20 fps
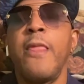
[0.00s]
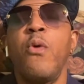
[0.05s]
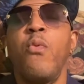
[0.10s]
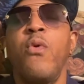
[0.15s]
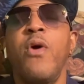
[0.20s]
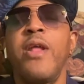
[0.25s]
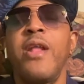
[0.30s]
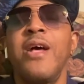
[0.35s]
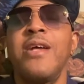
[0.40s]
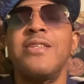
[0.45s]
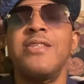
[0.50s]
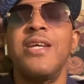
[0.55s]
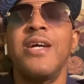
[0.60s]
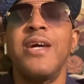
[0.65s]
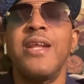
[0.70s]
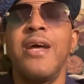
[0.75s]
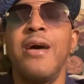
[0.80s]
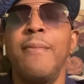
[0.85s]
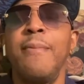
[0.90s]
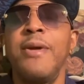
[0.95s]
why not check
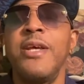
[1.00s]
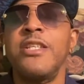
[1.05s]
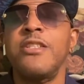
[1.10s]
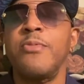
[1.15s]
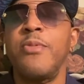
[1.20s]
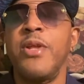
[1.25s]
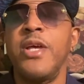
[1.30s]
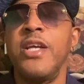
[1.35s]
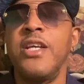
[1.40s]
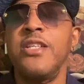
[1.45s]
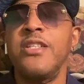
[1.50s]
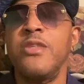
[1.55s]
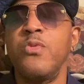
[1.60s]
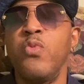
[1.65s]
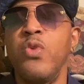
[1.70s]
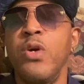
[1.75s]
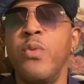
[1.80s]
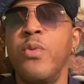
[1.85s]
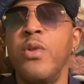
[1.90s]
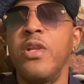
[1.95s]
out our best plays, the
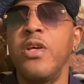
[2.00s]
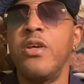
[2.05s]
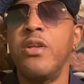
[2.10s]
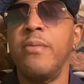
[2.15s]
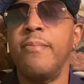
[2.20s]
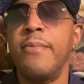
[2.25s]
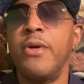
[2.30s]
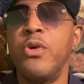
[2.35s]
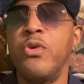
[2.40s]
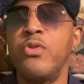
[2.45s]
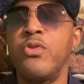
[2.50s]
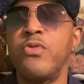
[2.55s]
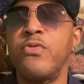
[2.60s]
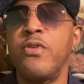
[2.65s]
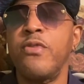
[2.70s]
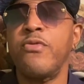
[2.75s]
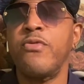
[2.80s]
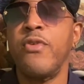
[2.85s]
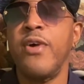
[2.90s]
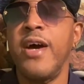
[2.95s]
one we love the most
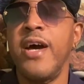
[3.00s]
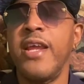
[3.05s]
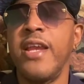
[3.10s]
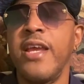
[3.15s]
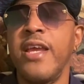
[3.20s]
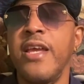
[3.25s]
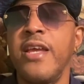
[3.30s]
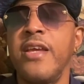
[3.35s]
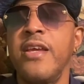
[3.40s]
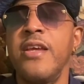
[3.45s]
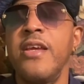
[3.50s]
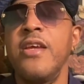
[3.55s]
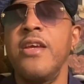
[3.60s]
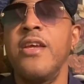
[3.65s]
for Friday,